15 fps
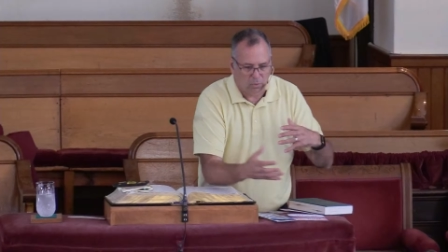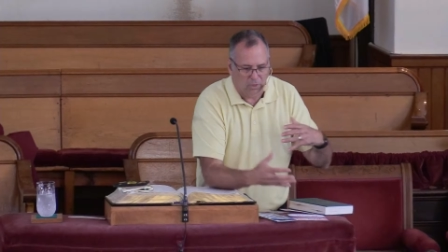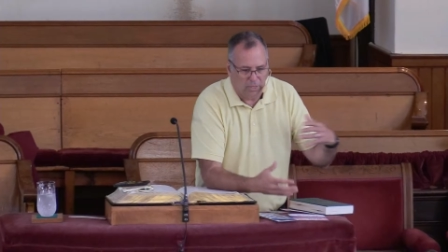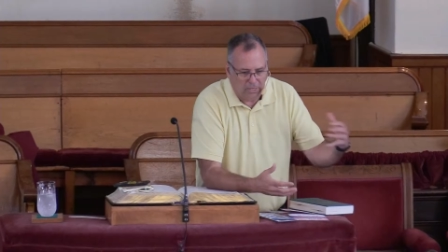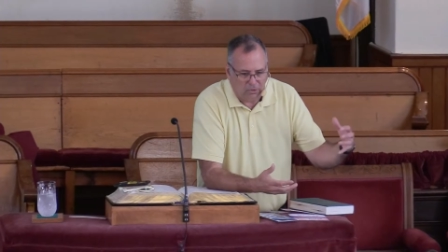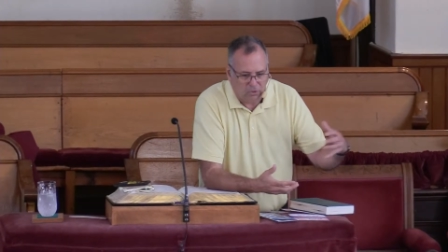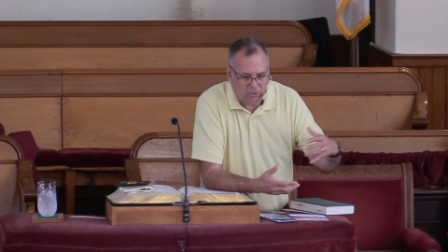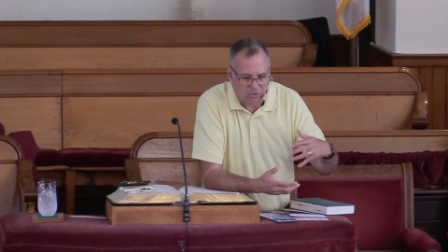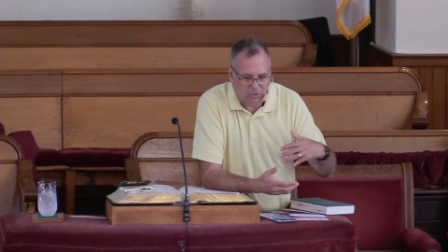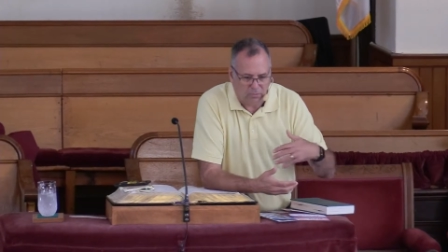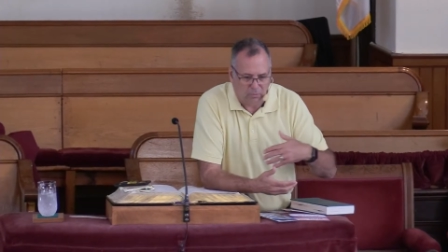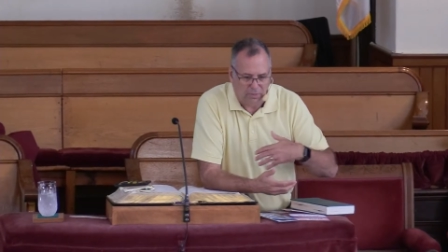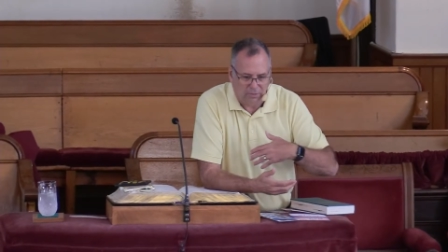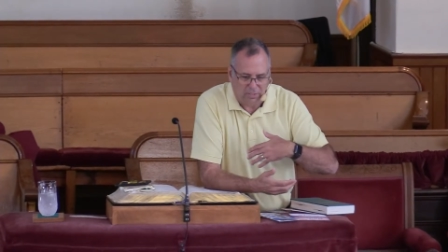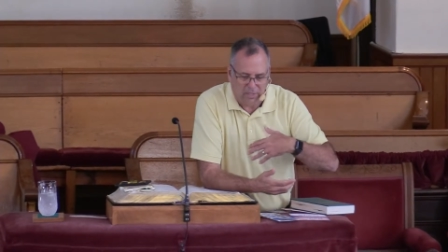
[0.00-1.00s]

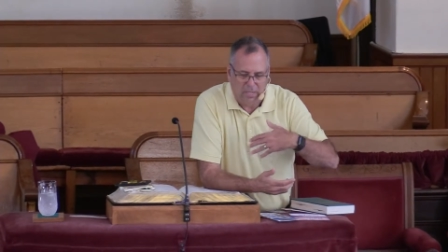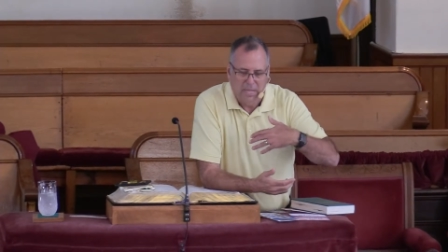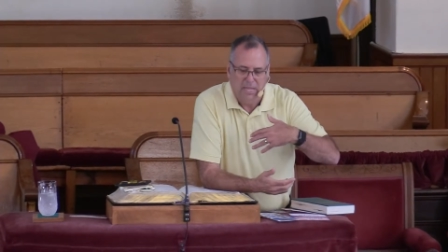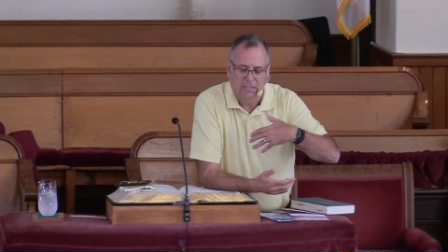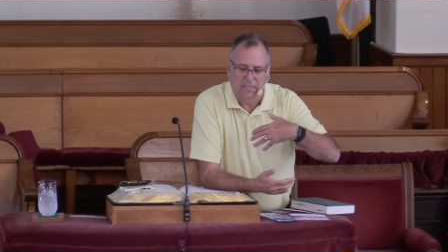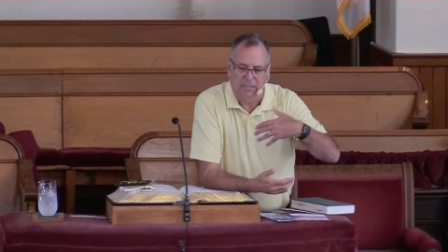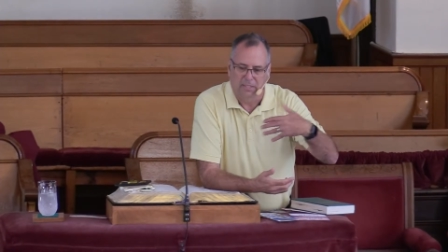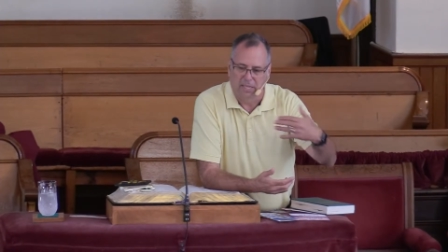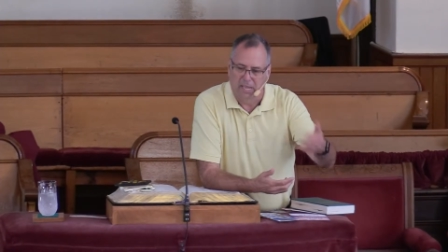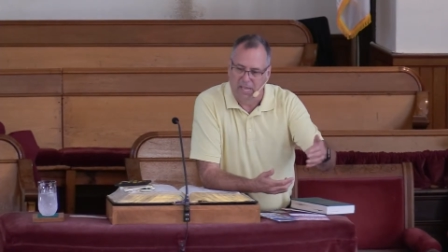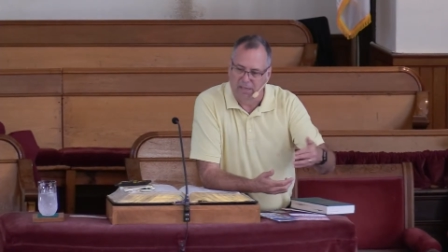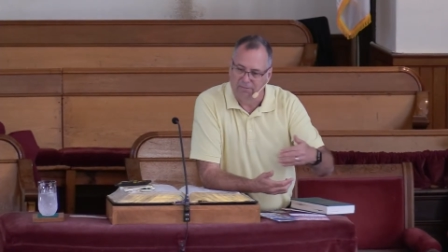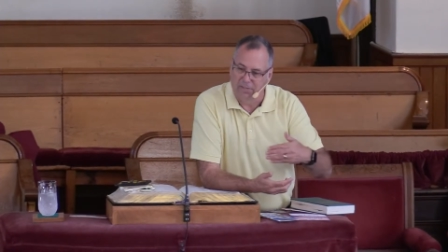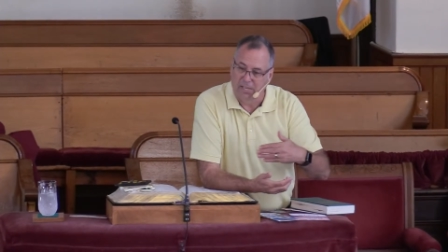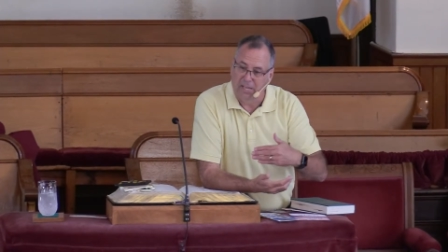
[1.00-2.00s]
relationship that they, that they
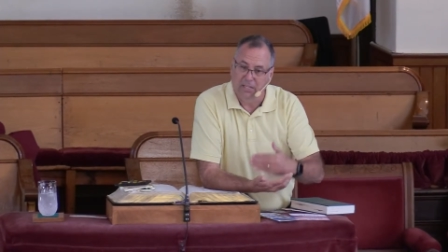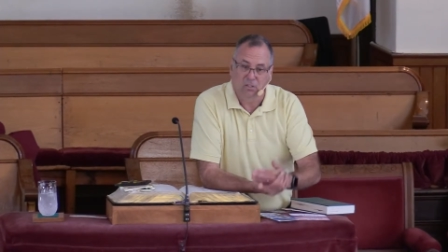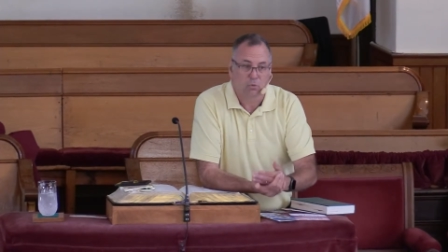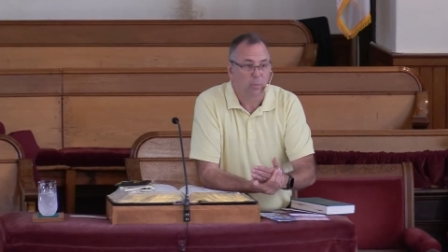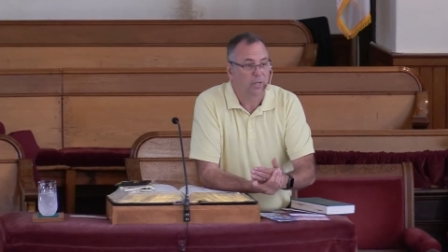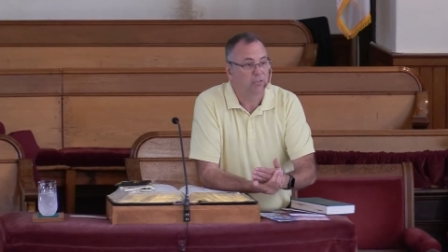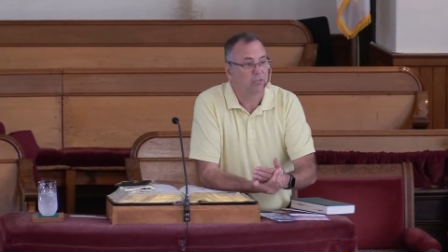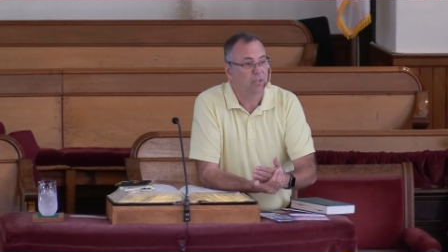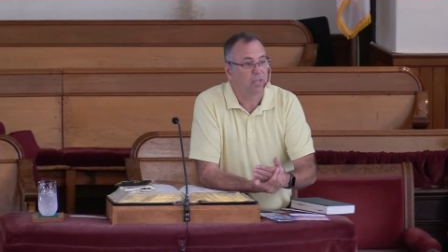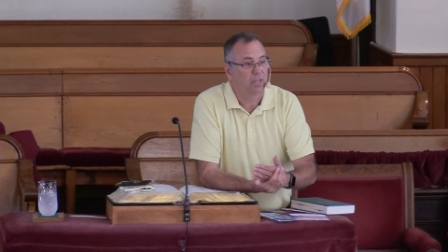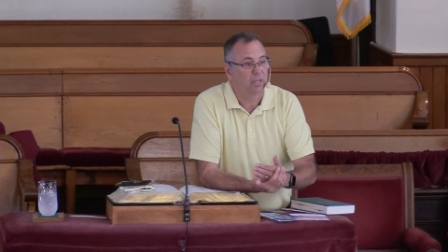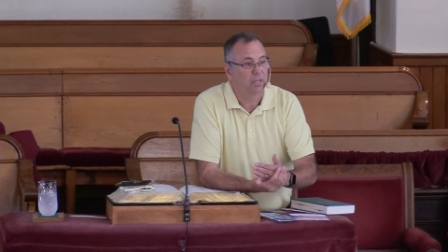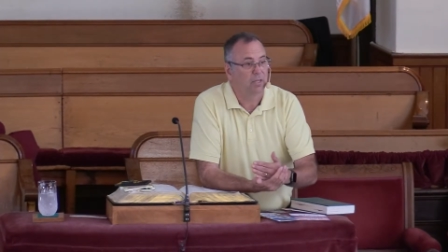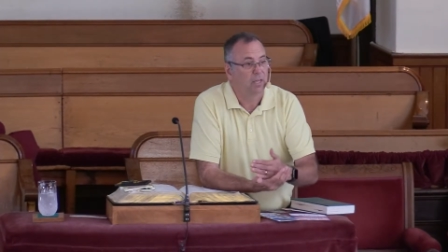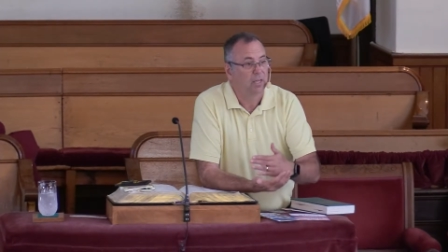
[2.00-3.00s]
have, he ends by
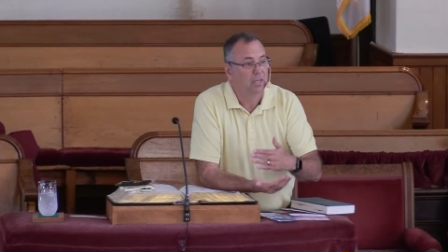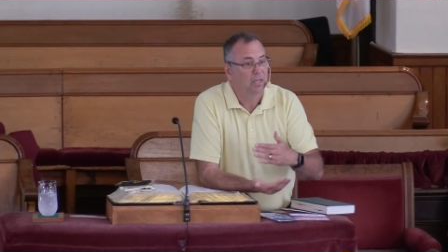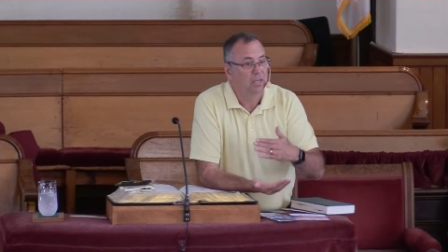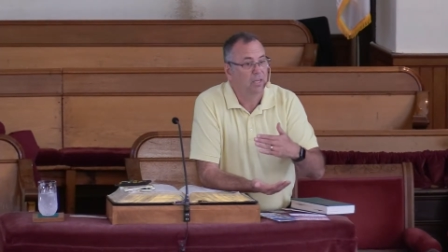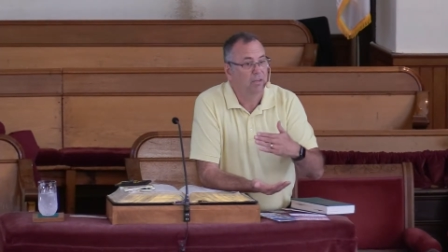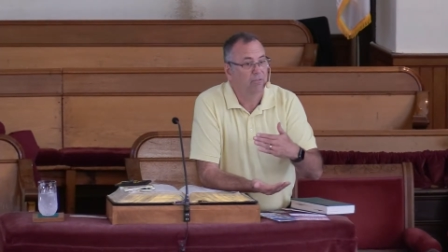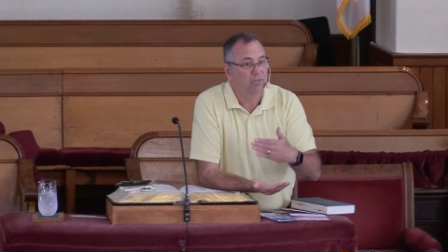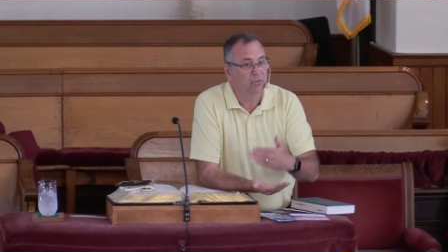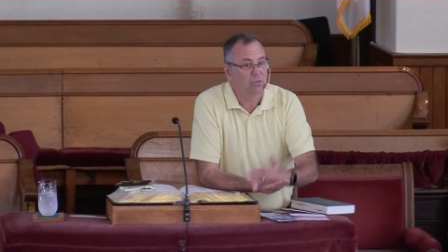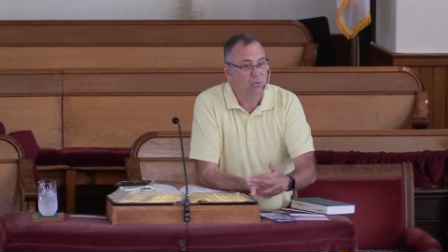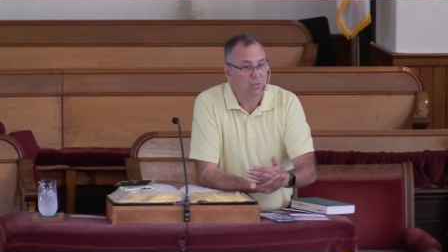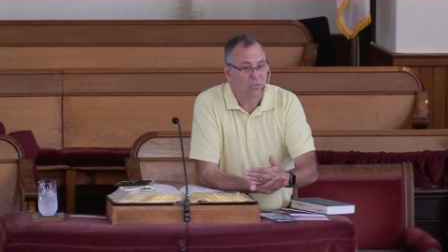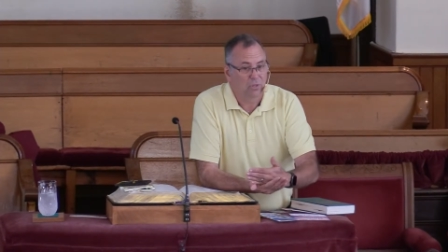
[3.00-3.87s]
saying, if your